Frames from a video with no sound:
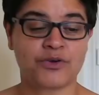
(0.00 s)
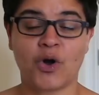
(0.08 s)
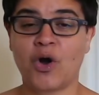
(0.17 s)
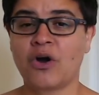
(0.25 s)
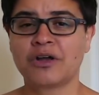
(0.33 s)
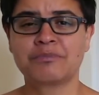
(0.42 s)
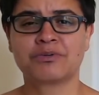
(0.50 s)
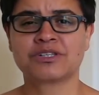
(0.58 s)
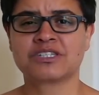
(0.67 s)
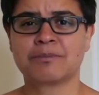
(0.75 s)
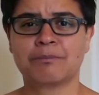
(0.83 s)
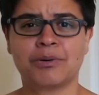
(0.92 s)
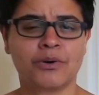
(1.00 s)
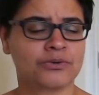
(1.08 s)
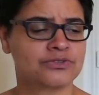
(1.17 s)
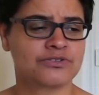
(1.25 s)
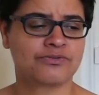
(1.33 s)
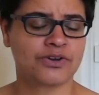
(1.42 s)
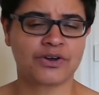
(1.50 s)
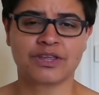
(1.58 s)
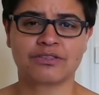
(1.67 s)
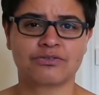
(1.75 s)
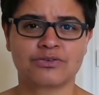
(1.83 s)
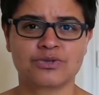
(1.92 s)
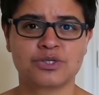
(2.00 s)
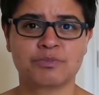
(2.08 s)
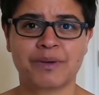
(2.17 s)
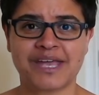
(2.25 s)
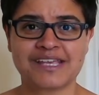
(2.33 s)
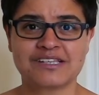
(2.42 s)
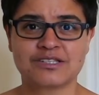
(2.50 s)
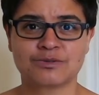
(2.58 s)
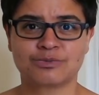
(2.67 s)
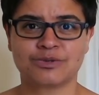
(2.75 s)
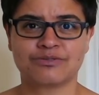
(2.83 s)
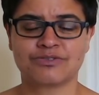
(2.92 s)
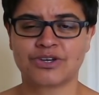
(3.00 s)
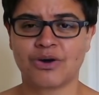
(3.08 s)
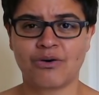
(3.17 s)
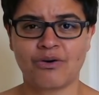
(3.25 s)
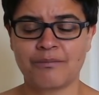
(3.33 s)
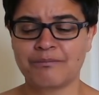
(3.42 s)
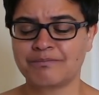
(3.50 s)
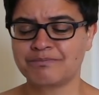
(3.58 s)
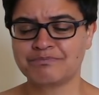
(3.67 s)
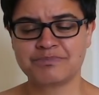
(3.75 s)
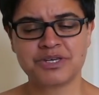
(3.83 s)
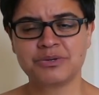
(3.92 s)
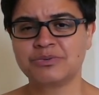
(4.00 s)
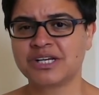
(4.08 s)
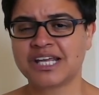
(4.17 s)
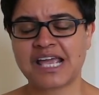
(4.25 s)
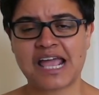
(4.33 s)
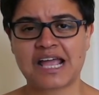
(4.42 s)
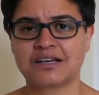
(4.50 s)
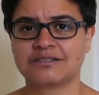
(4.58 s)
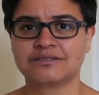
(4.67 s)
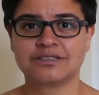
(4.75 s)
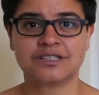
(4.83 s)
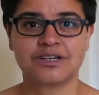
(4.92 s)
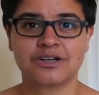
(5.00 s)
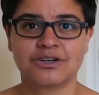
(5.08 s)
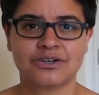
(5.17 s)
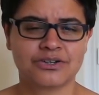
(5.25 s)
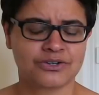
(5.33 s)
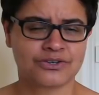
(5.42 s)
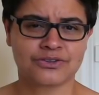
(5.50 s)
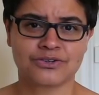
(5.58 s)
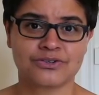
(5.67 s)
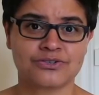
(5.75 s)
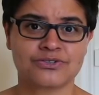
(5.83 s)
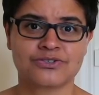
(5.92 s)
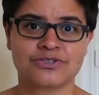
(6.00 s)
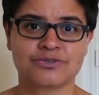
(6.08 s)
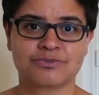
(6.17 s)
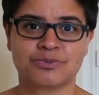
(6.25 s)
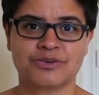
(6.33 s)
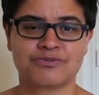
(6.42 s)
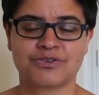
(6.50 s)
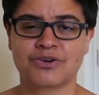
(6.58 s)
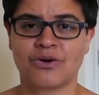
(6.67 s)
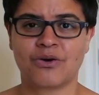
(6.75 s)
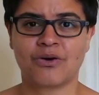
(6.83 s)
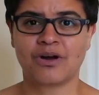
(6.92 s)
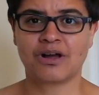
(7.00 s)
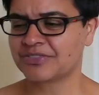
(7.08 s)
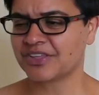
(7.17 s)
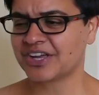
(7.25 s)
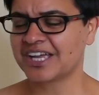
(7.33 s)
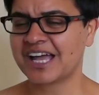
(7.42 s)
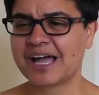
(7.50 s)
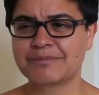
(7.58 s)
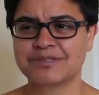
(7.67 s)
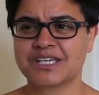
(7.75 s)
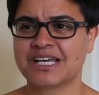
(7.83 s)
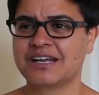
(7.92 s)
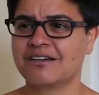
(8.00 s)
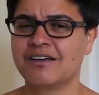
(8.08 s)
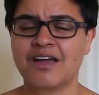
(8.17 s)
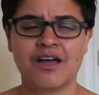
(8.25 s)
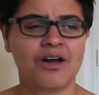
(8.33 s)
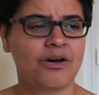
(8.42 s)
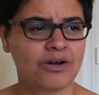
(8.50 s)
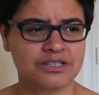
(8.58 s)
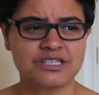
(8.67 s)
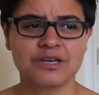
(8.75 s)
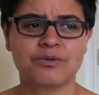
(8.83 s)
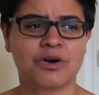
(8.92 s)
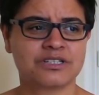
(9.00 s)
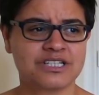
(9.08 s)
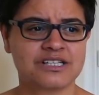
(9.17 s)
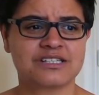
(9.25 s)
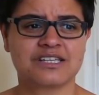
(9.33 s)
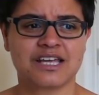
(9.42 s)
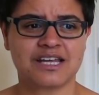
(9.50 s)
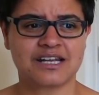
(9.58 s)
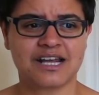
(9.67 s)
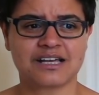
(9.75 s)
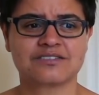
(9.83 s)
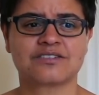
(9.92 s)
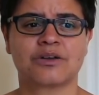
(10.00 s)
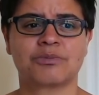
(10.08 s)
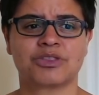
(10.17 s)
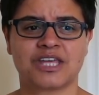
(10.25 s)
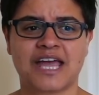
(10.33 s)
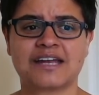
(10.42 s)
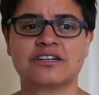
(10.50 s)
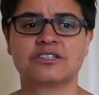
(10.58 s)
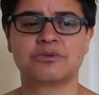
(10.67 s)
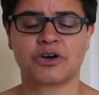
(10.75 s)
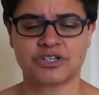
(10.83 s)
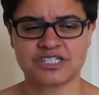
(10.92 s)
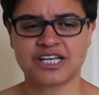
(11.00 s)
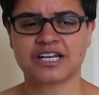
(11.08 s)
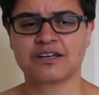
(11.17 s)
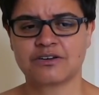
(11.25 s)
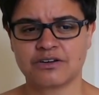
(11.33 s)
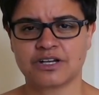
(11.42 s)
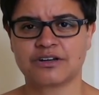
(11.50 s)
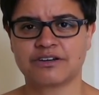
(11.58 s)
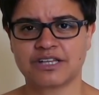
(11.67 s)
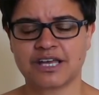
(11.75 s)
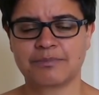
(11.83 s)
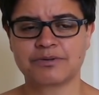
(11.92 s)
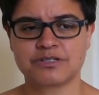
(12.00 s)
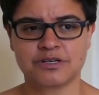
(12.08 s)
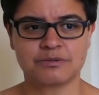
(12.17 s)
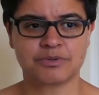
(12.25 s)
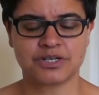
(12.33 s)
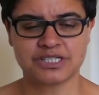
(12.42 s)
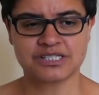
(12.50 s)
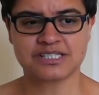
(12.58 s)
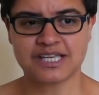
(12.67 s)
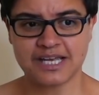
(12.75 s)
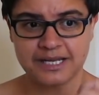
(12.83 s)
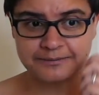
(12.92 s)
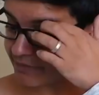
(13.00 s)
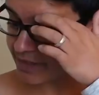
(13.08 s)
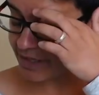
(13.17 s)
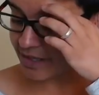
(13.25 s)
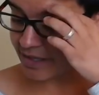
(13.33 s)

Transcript: got hybrids in pods flying through space, we've got mutinying Earthers, we've got the captain. Oh, I tell you what, I didn't say last time at the end, I'd said it earlier in the episode but I didn't say it